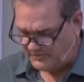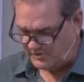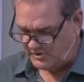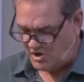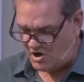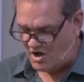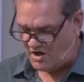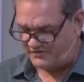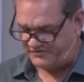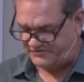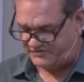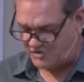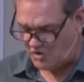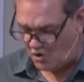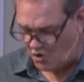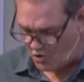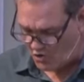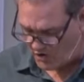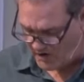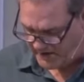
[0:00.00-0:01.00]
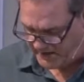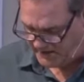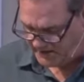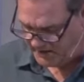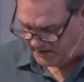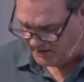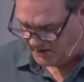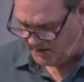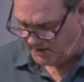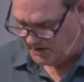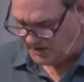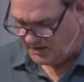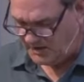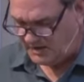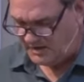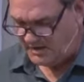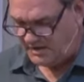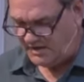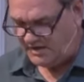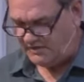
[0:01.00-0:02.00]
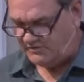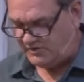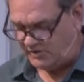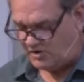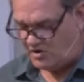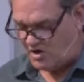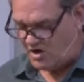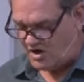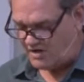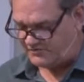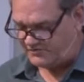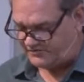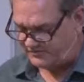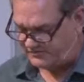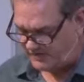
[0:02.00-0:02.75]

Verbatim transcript: the lost coin, and the lost